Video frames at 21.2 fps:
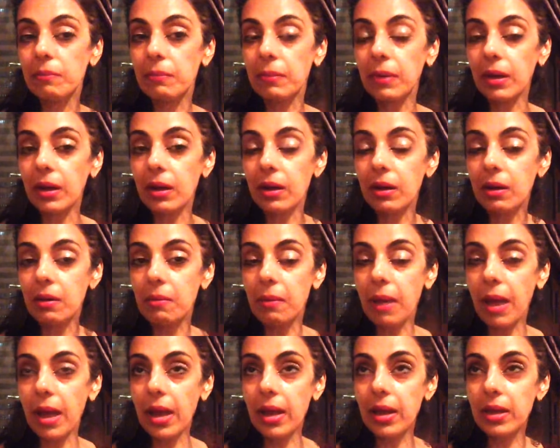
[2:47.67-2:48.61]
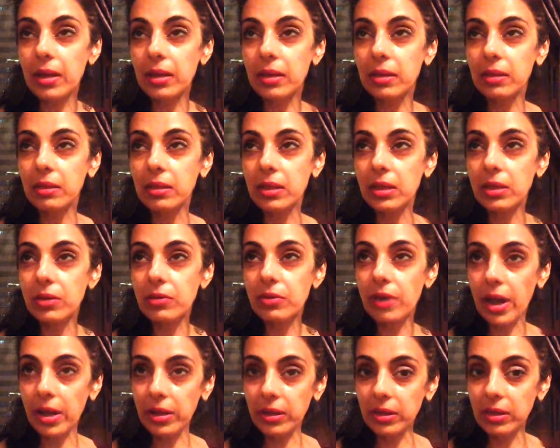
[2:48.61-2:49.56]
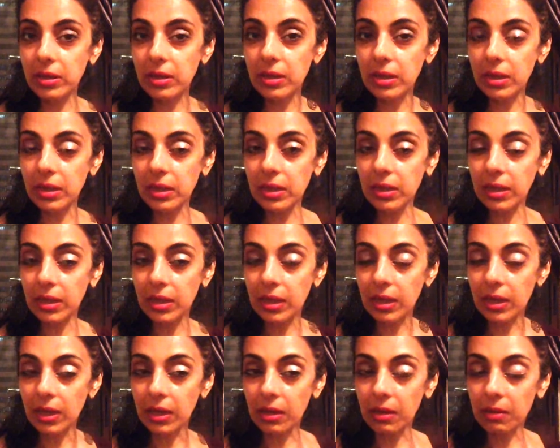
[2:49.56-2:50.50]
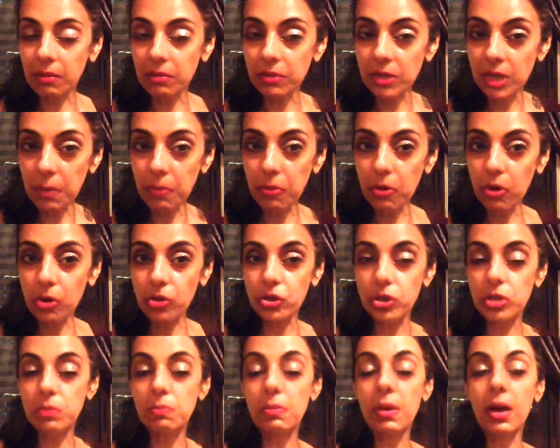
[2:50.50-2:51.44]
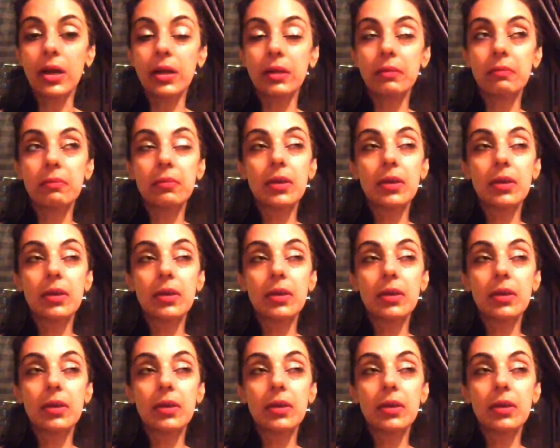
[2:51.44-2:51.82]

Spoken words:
And the subconscious mind